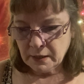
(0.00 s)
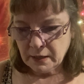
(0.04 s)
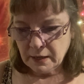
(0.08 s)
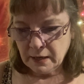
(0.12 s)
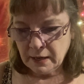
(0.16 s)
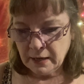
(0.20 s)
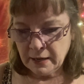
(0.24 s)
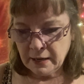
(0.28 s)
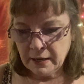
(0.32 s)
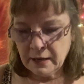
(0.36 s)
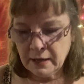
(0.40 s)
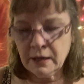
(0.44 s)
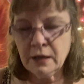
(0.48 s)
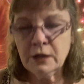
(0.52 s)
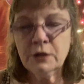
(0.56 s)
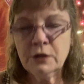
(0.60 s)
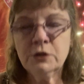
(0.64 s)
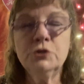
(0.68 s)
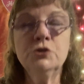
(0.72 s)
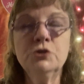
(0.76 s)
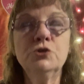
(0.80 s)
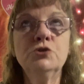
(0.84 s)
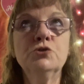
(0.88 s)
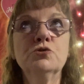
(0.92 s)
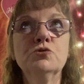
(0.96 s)

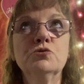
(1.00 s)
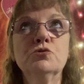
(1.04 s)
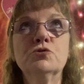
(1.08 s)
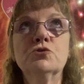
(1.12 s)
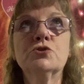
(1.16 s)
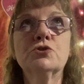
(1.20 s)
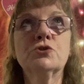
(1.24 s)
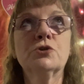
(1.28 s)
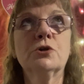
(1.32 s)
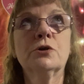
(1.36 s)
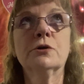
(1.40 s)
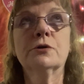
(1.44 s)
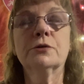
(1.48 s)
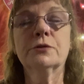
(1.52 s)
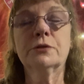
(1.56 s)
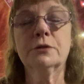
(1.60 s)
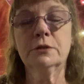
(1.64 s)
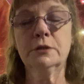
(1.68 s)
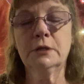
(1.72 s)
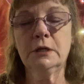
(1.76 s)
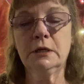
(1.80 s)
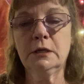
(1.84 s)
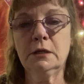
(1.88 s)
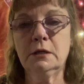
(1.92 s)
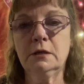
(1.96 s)
and you start
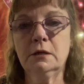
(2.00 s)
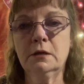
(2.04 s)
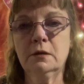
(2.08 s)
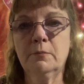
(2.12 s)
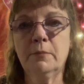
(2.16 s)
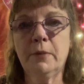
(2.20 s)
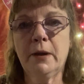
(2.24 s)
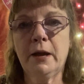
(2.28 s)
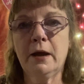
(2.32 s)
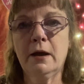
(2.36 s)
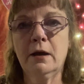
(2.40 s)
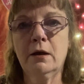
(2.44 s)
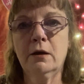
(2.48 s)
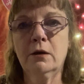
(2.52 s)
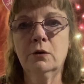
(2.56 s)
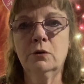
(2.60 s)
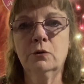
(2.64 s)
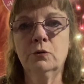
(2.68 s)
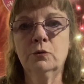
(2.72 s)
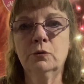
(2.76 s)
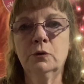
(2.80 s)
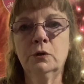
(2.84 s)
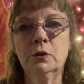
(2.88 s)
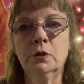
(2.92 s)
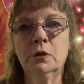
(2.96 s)
thinking
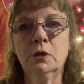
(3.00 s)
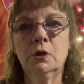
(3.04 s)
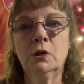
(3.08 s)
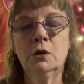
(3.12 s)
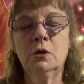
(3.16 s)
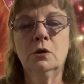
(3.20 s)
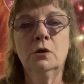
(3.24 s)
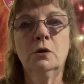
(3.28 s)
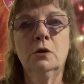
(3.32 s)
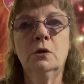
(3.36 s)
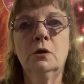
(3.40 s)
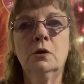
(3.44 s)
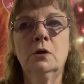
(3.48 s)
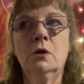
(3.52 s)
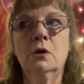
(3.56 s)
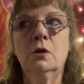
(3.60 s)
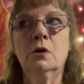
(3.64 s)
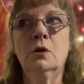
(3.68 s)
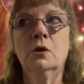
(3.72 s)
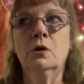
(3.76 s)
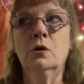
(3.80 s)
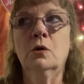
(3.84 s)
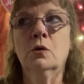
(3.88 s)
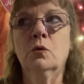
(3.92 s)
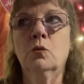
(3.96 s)
about,
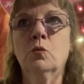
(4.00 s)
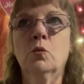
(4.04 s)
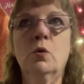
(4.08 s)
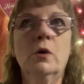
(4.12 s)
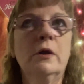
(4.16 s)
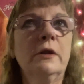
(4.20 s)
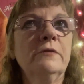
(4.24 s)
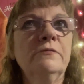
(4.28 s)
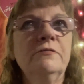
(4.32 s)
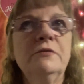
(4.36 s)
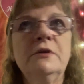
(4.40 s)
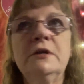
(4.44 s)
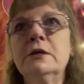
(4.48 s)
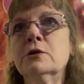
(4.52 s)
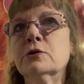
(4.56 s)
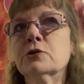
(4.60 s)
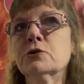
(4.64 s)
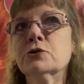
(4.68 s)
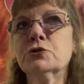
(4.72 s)
what if he or